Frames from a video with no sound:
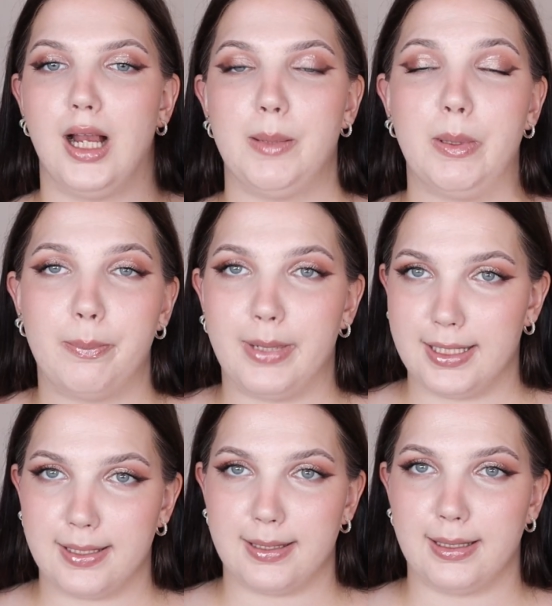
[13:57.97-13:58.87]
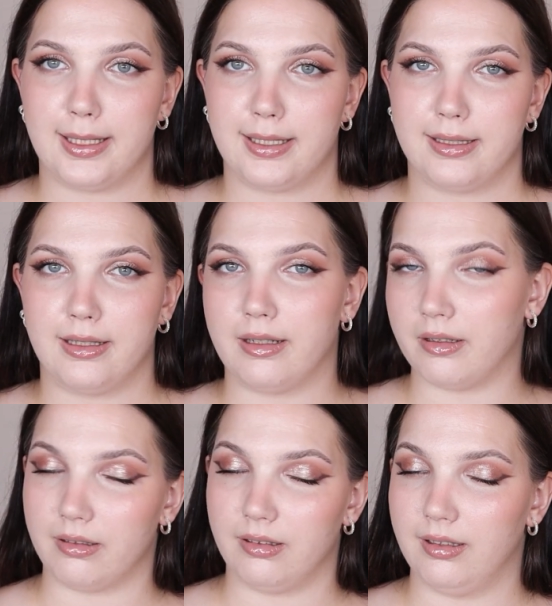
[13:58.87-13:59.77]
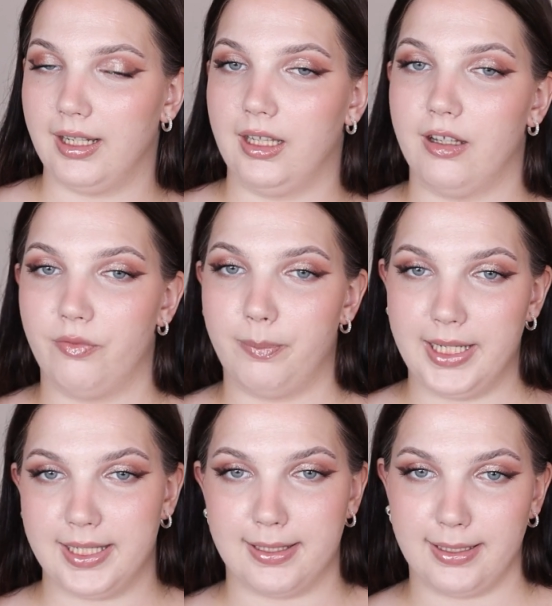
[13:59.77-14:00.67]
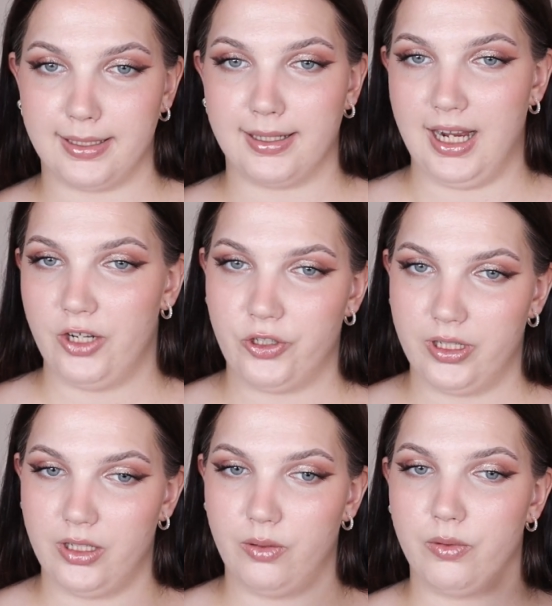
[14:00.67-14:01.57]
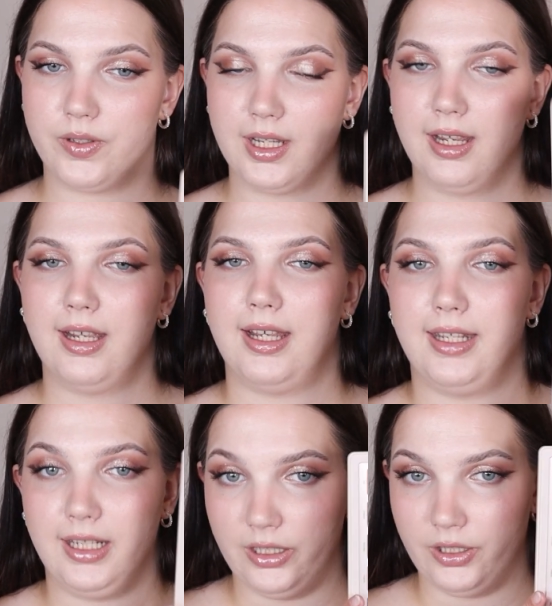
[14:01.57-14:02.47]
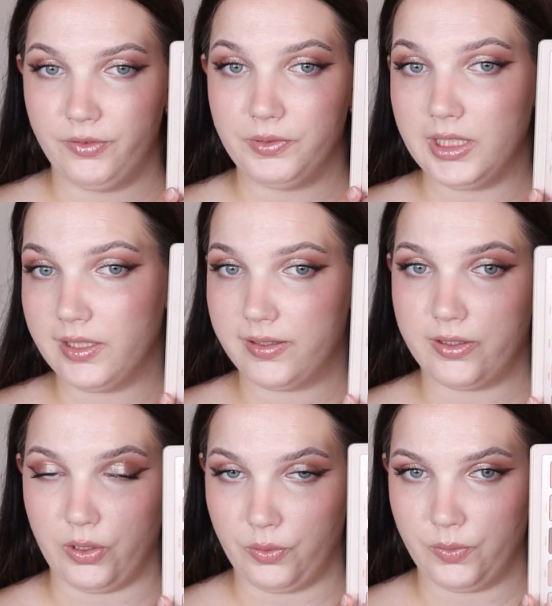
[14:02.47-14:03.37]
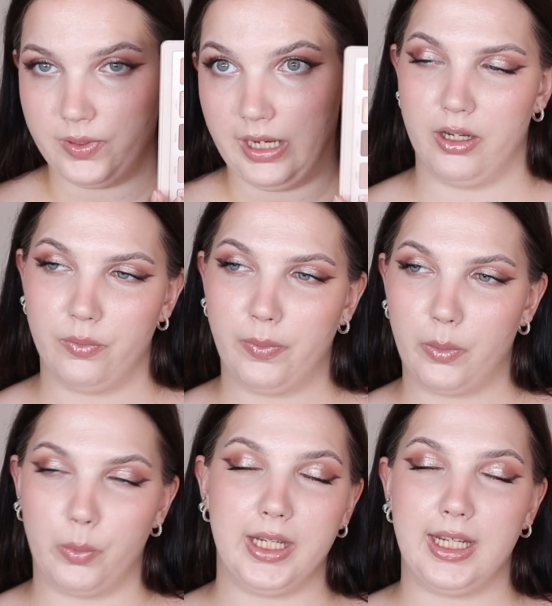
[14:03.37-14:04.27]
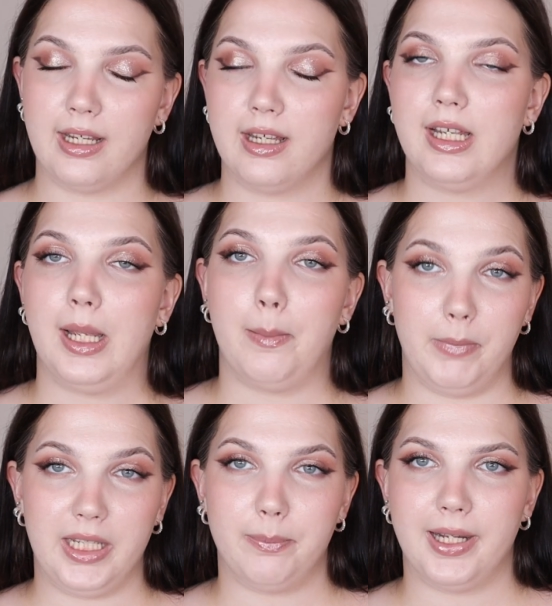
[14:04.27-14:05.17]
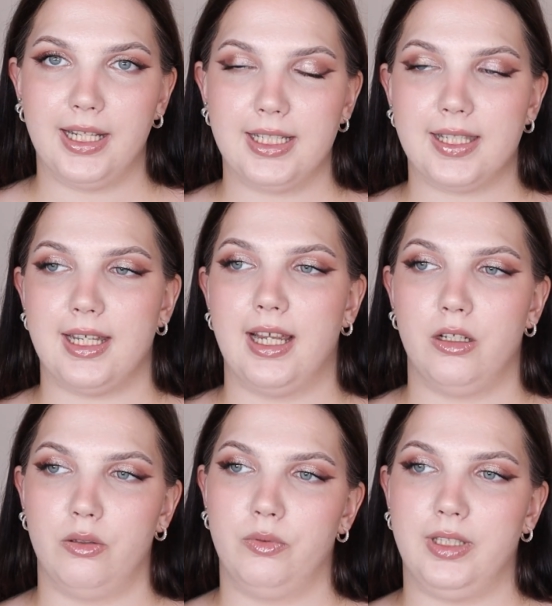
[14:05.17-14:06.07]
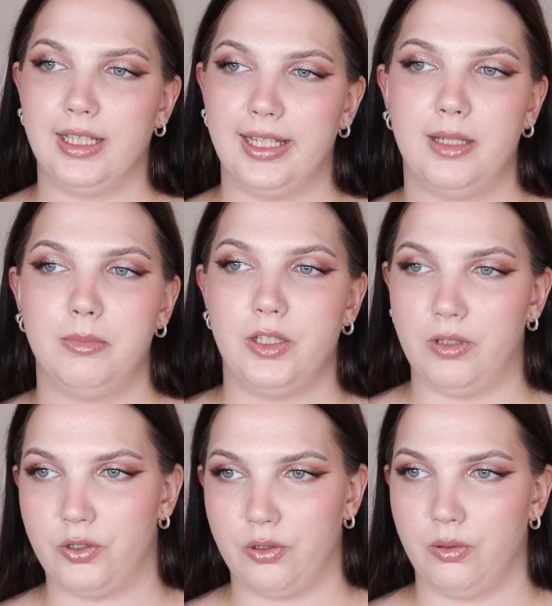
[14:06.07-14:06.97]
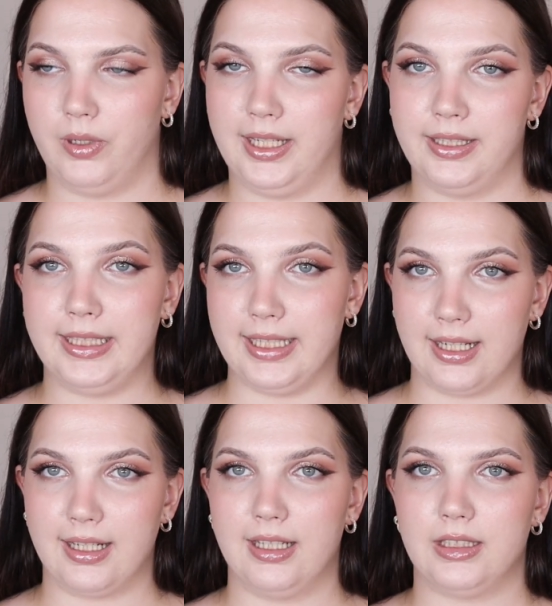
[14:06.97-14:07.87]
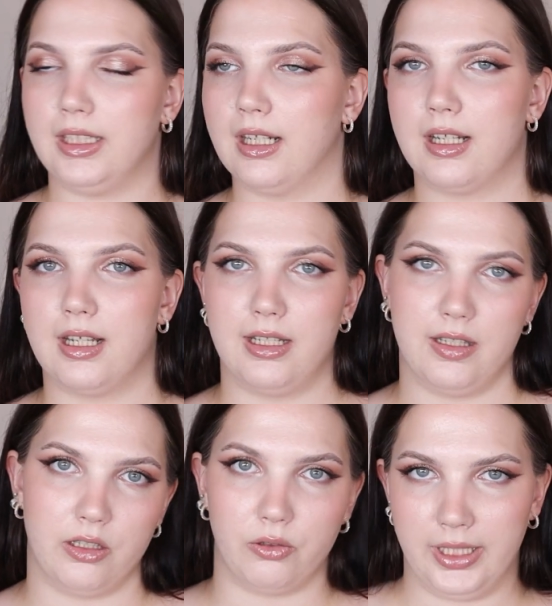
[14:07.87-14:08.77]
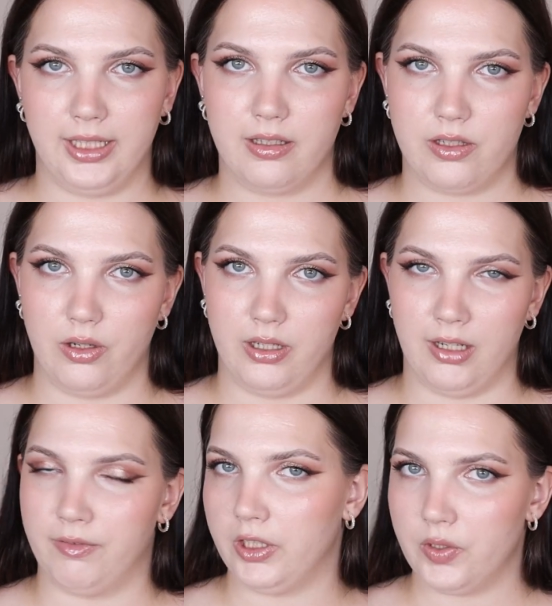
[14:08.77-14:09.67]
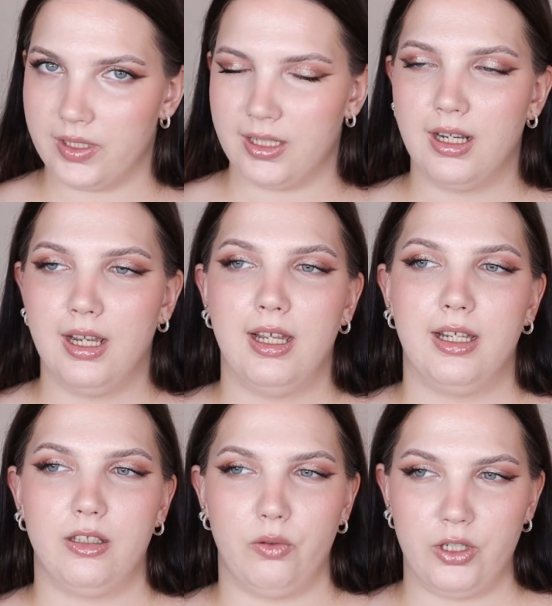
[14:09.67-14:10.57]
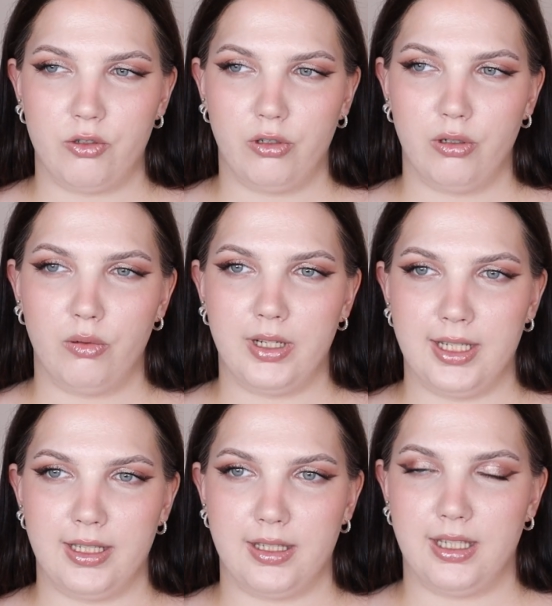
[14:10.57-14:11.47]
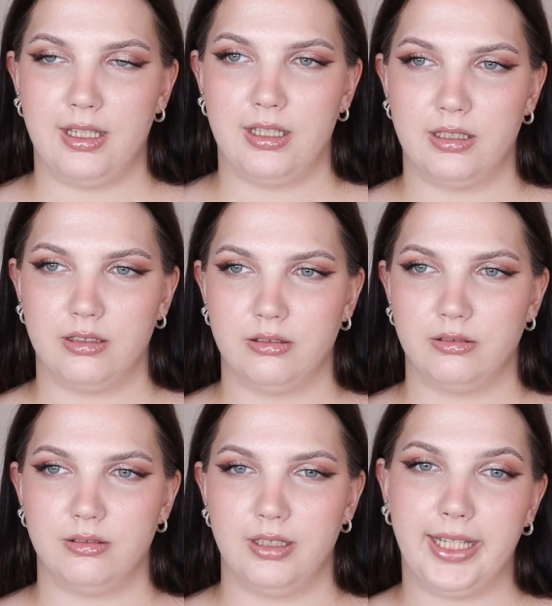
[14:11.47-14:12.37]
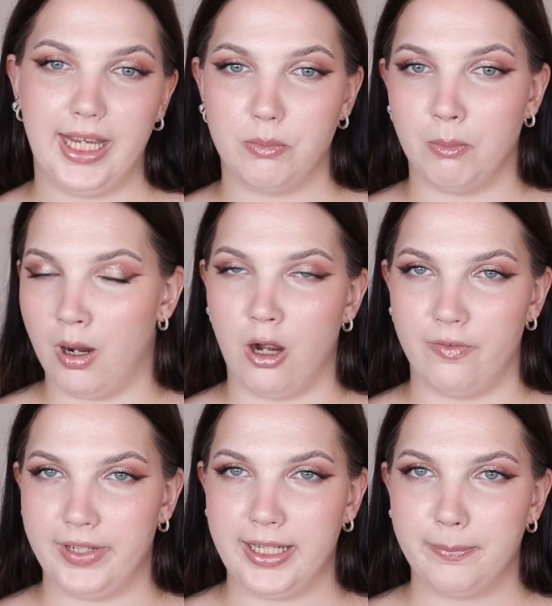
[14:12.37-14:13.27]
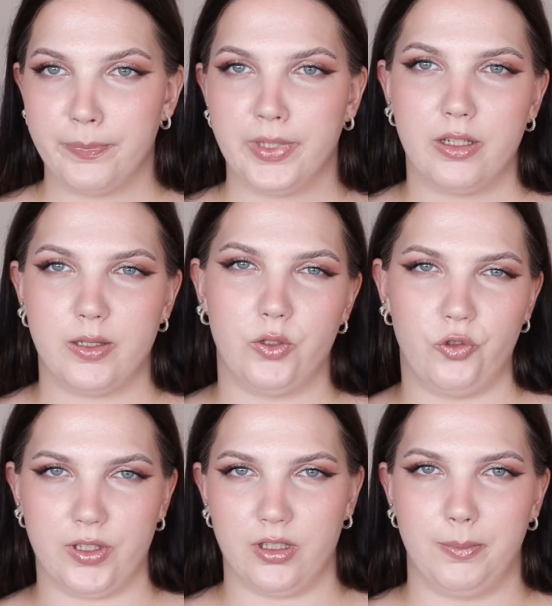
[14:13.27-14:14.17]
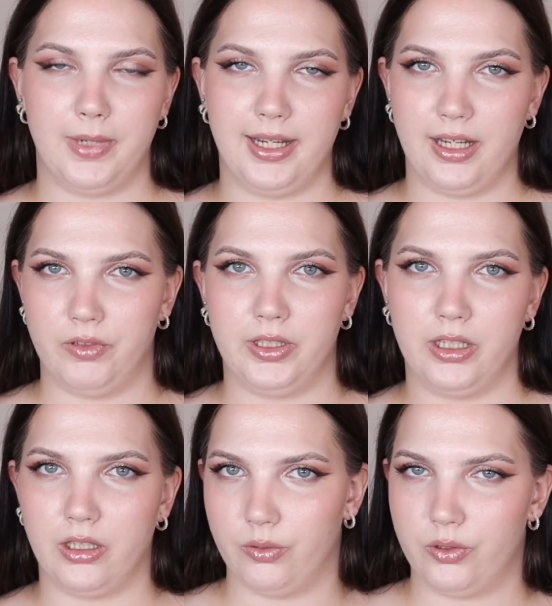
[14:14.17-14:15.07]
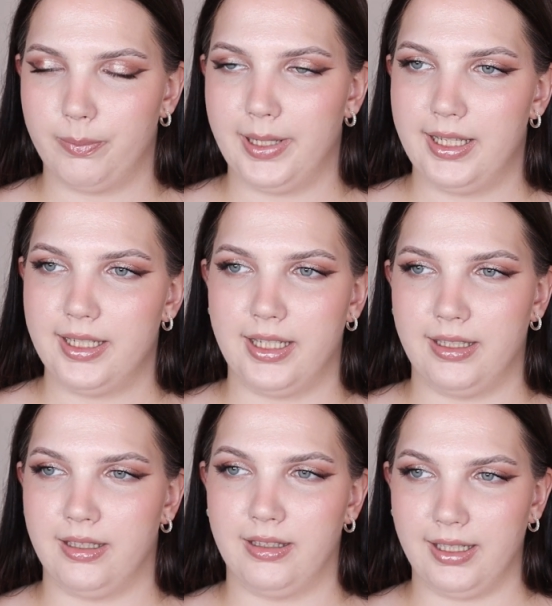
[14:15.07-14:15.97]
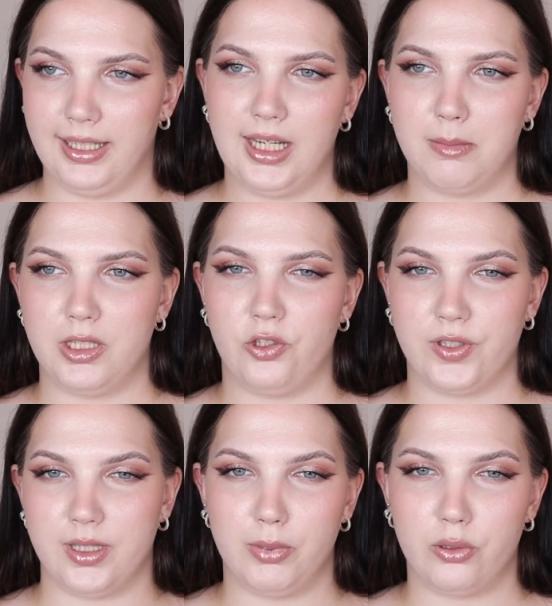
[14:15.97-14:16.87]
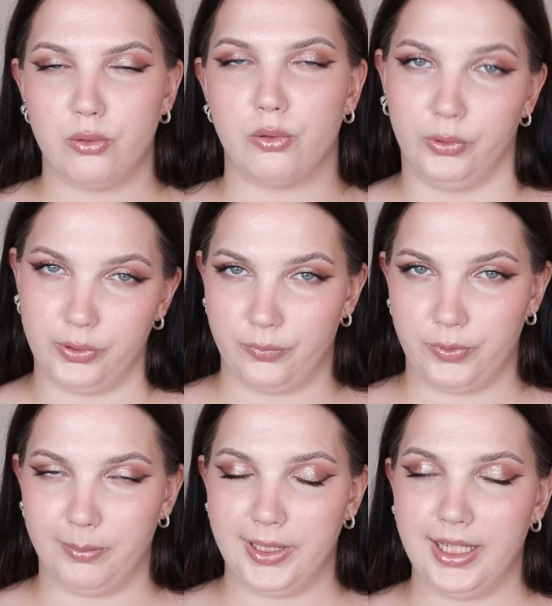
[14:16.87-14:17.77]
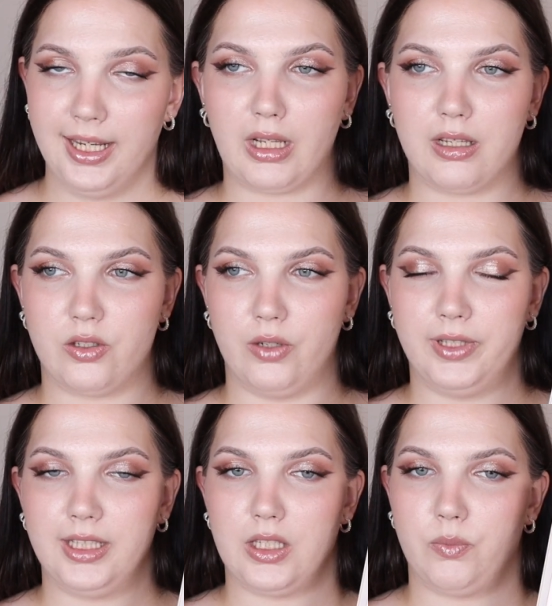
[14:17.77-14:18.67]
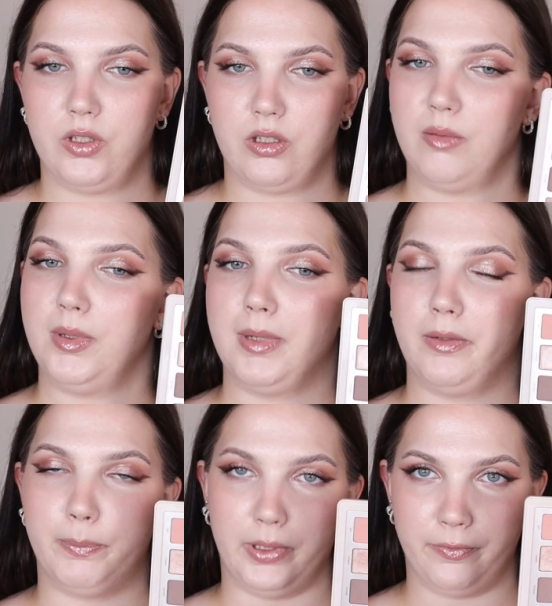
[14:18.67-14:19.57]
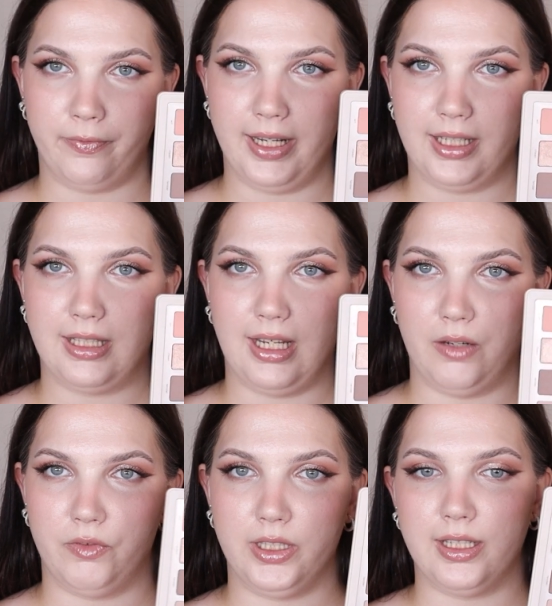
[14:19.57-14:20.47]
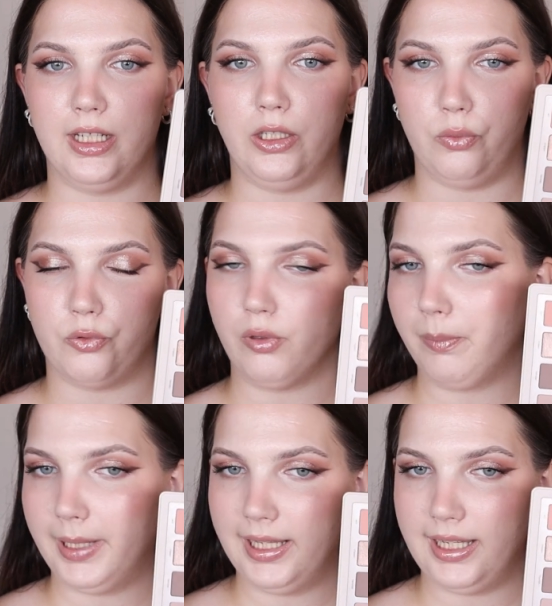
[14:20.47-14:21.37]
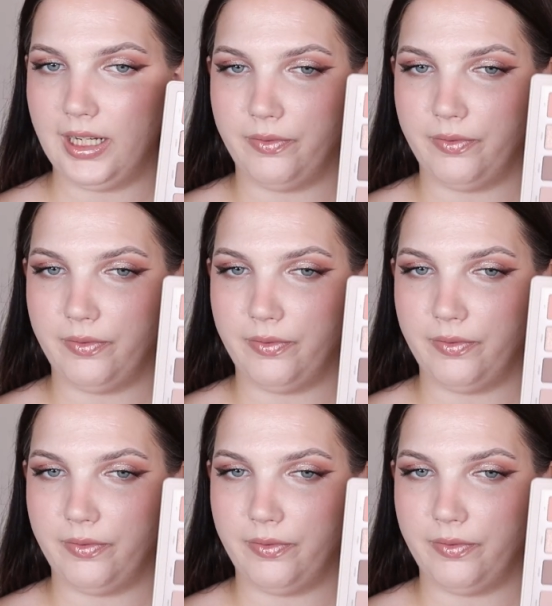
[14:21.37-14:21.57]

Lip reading: I'm a basic girl. I love basic eyeshadows and I love these stones. I own 3 midi palettes. I own the Glam, the Retro, and the Yucca. The Yucca is green, so I never use it. The Retro is, again, mauve, so it's just not my everyday go-to palette. And then the Glam is just a bit too cool tone for me. So I feel like this one's gonna be my perfect everyday neutral palette.